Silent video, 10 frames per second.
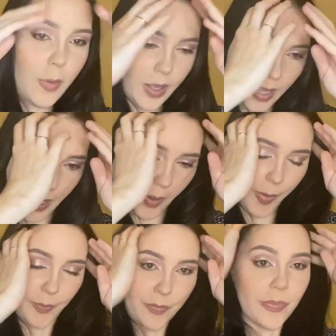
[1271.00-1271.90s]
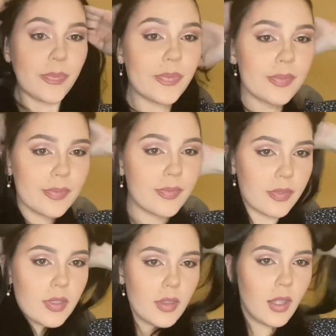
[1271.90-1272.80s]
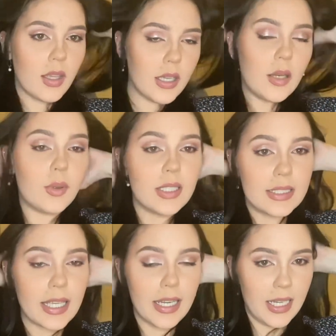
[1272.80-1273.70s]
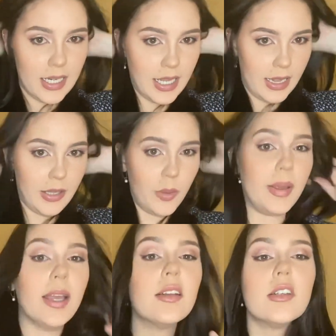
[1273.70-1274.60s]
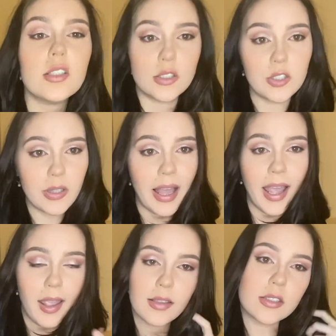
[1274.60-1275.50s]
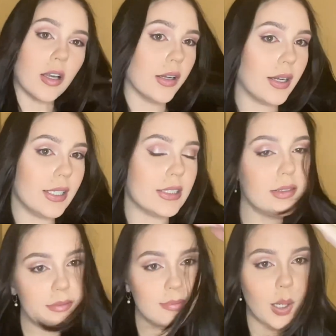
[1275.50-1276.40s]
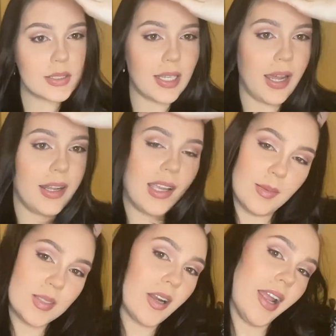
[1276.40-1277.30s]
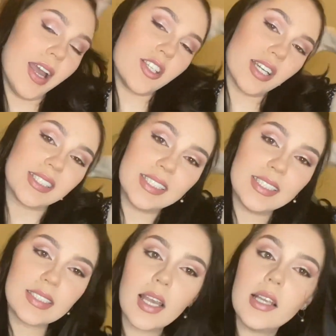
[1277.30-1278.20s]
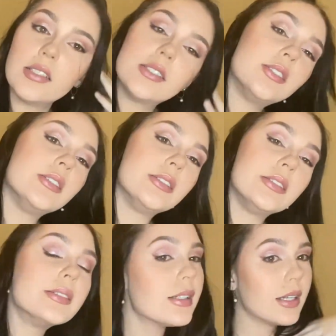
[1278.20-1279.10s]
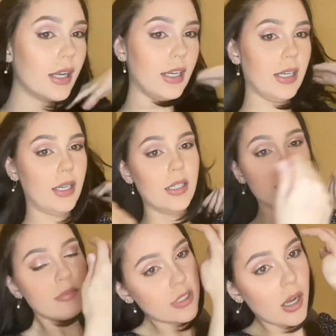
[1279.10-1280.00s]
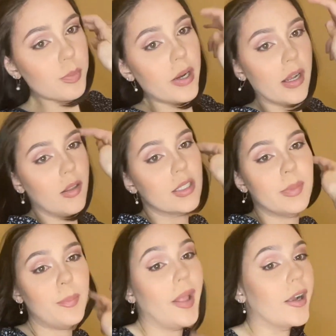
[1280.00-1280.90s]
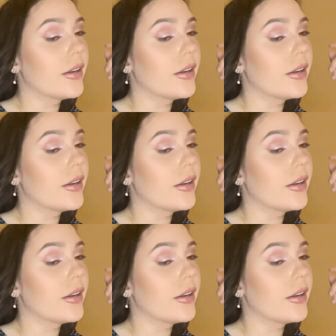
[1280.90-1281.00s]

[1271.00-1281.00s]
my hair. It was getting a little bit too light, so I just box dyed it, I'm sorry hairdressers, to a dark brown. It looks a bit black